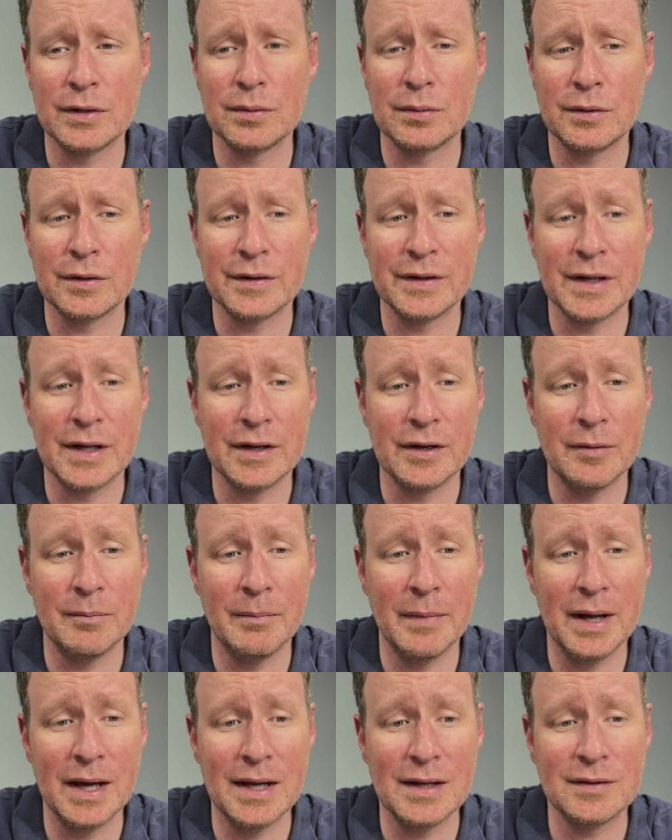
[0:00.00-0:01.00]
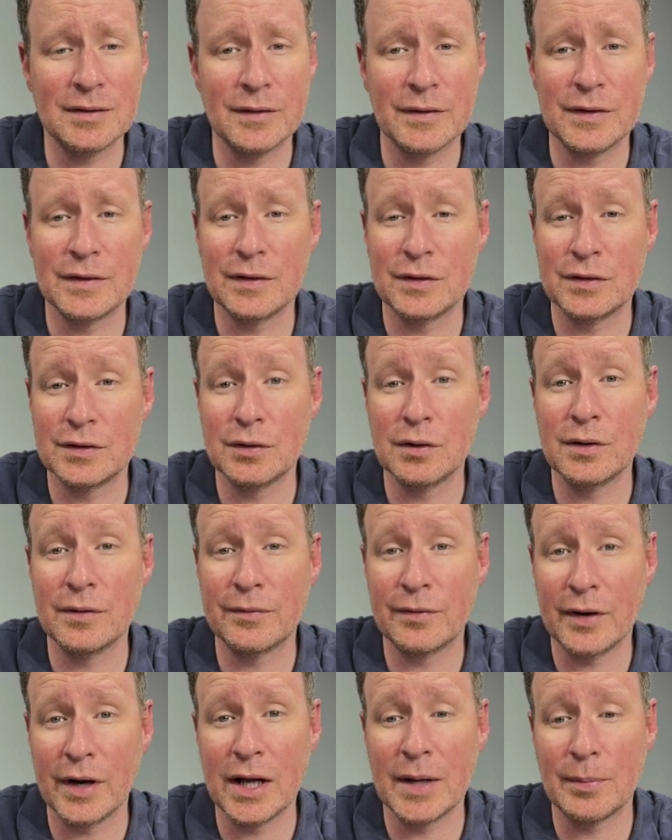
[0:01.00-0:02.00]
towards the end of May, so this is showing
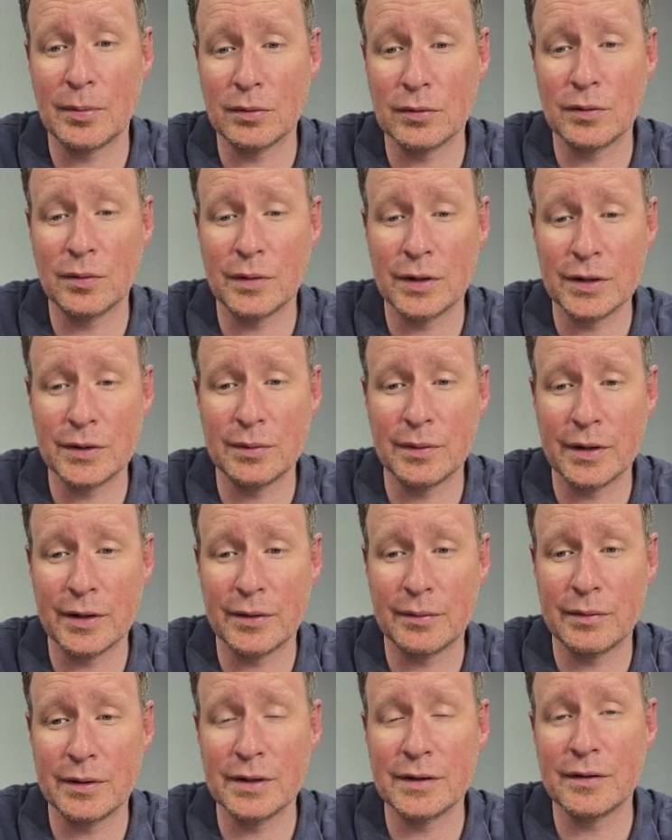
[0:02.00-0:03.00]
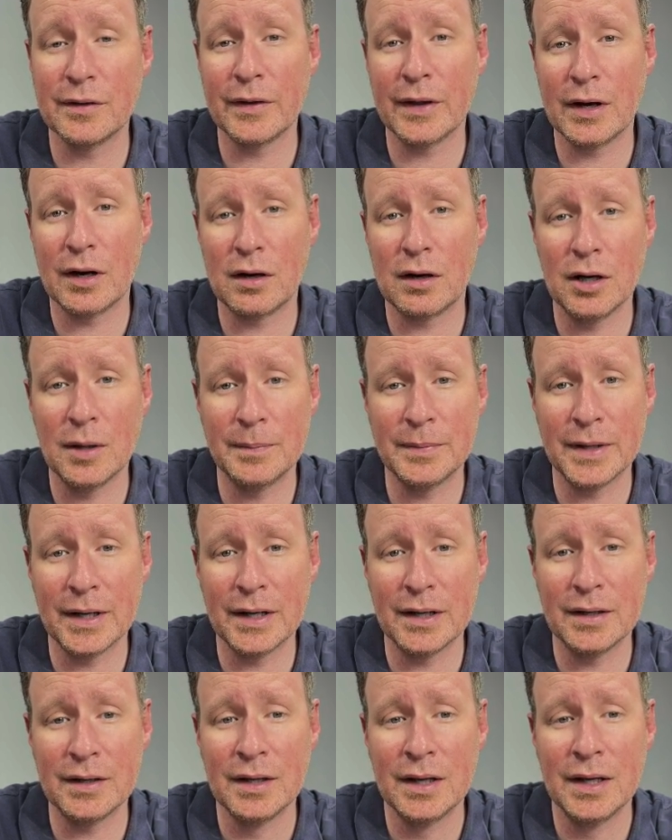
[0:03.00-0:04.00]
for April 2023. So they are
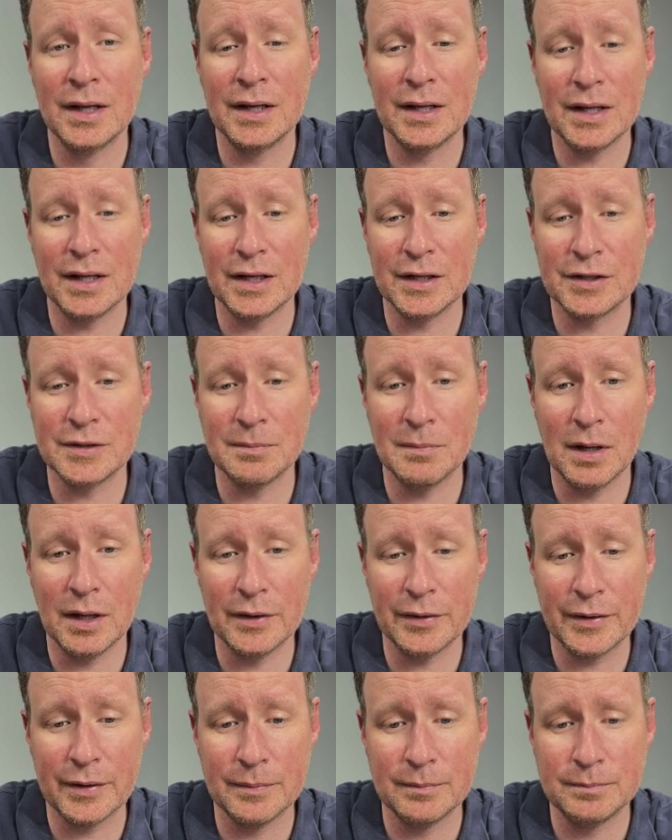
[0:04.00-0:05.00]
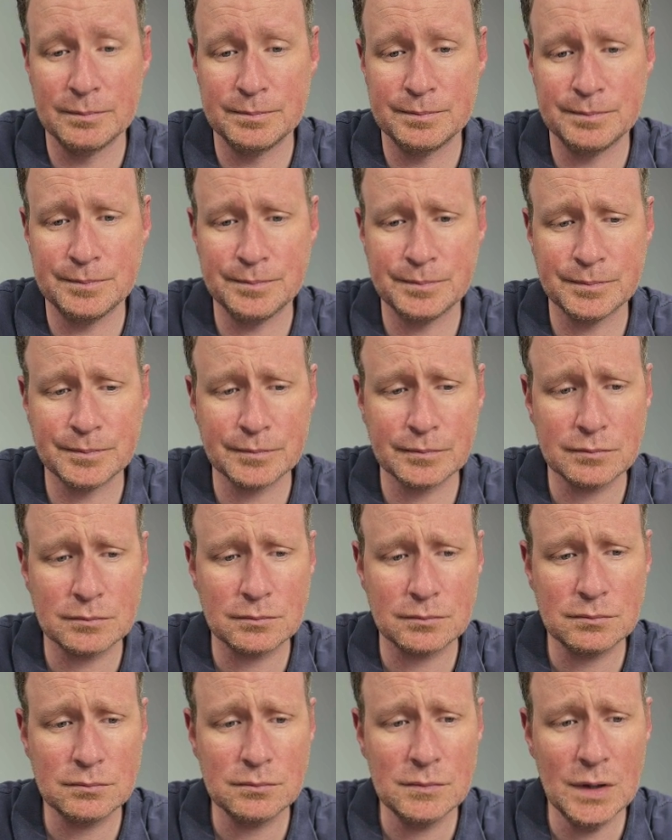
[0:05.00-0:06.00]
updated each month.
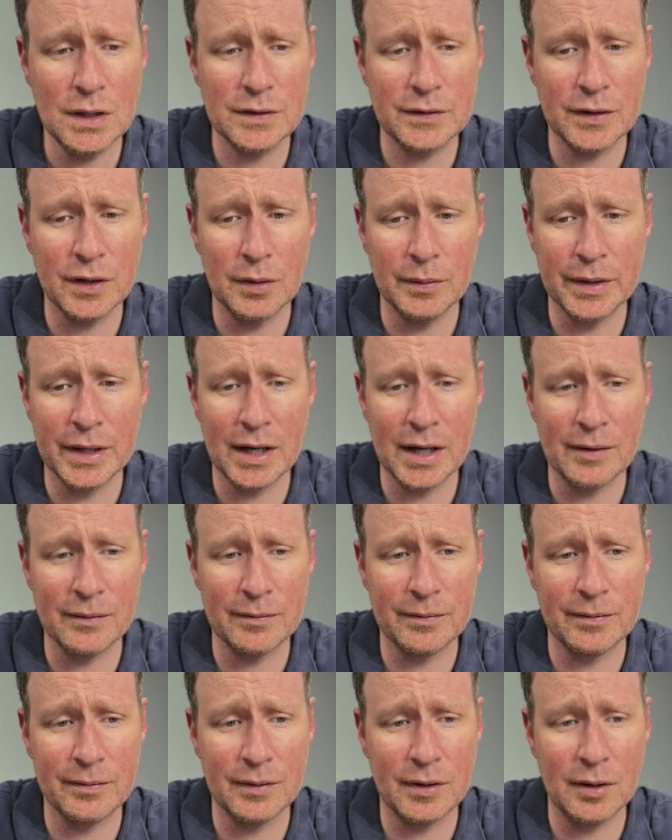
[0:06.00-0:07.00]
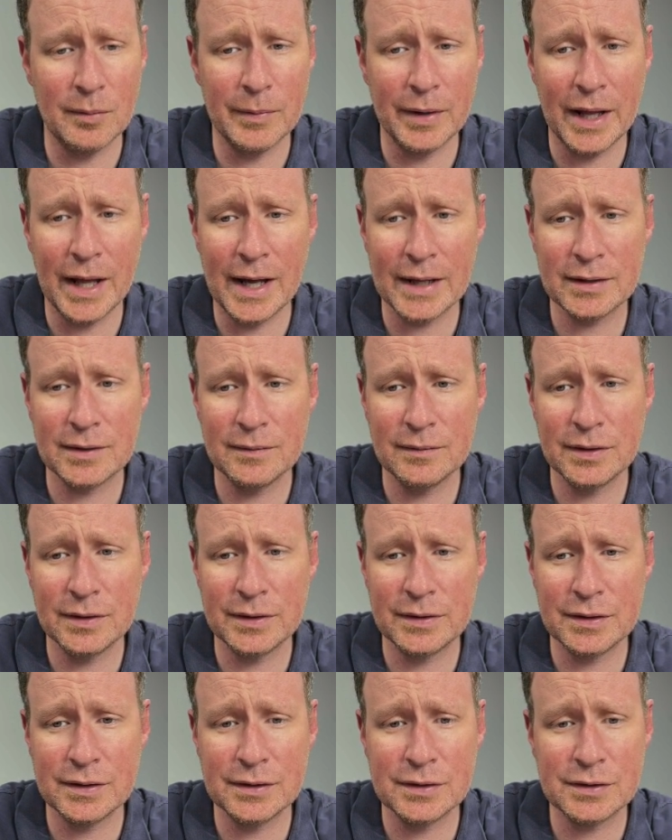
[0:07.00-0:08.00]
So we have an active
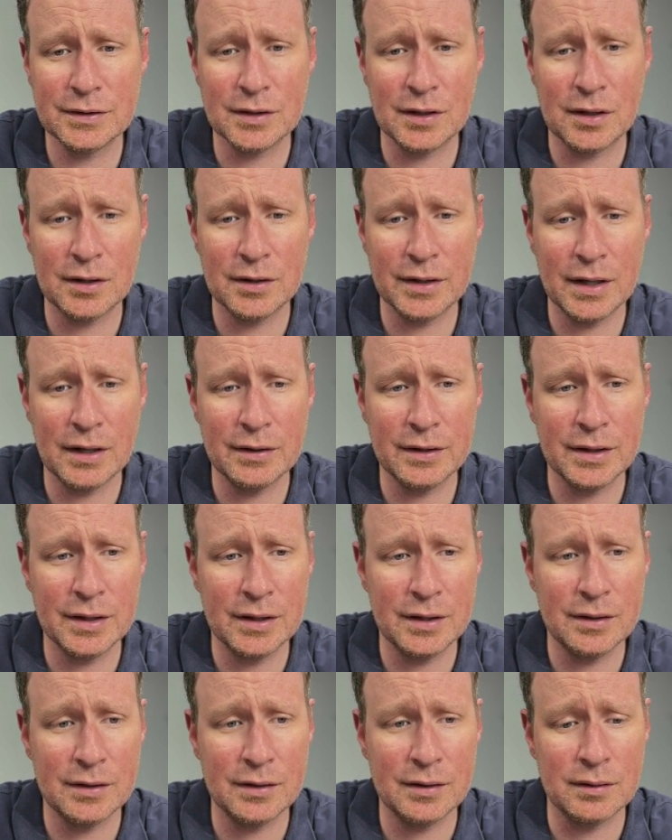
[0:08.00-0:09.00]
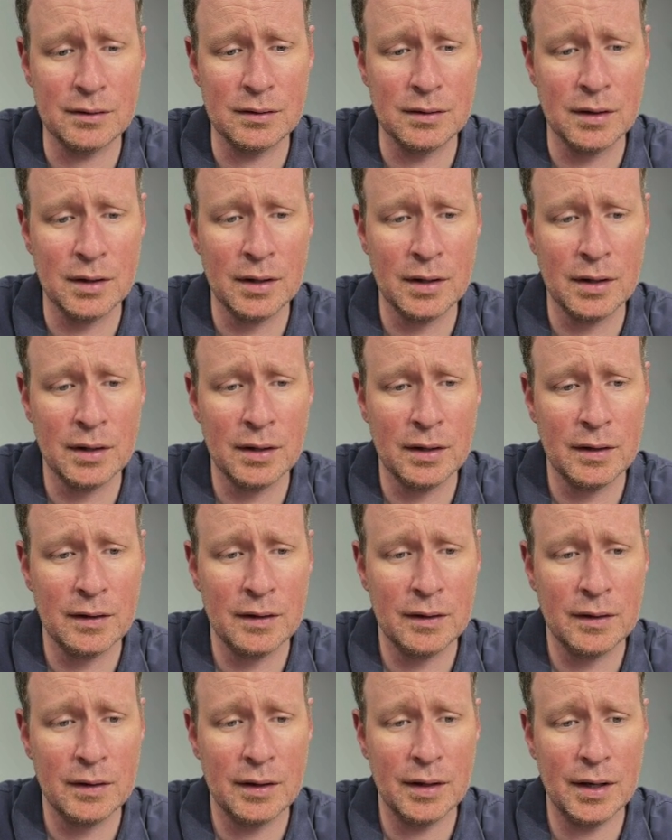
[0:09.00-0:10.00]
listings chart down here,
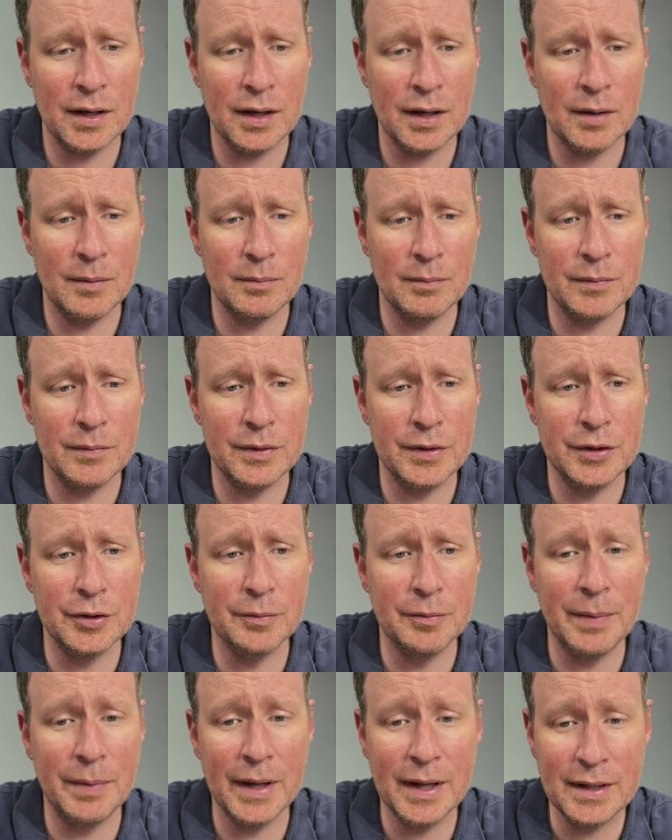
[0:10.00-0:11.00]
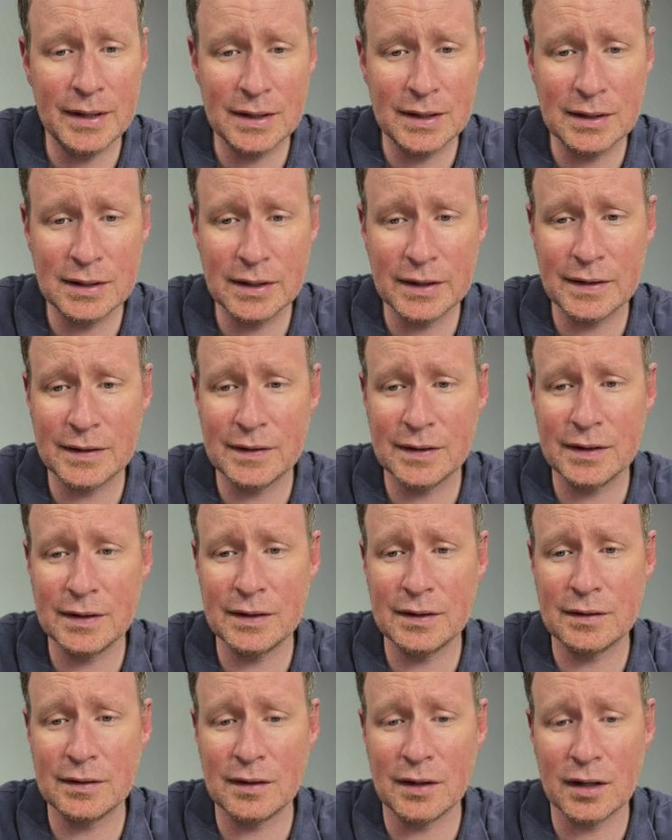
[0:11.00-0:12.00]
new pending
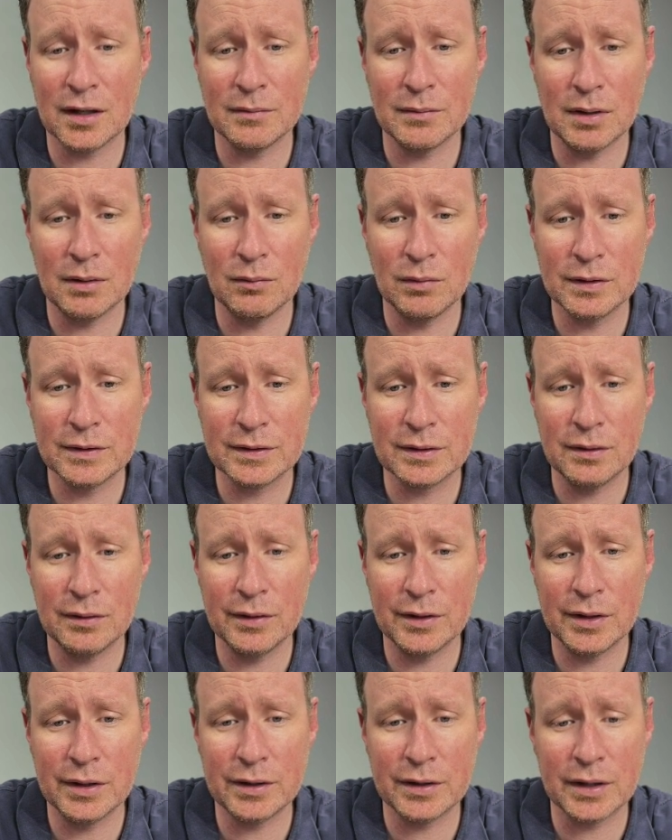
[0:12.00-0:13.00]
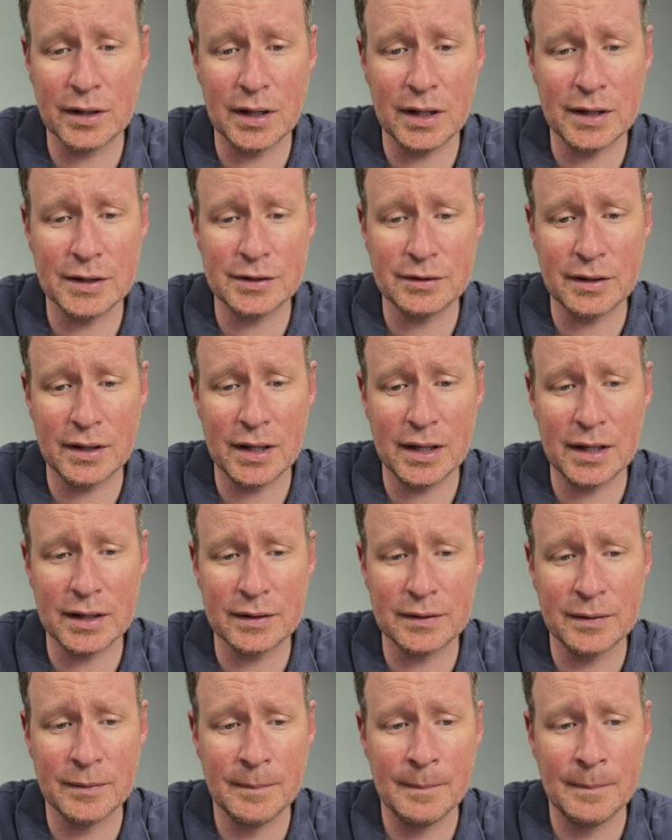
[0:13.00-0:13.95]
listings, talking about what's going under contract,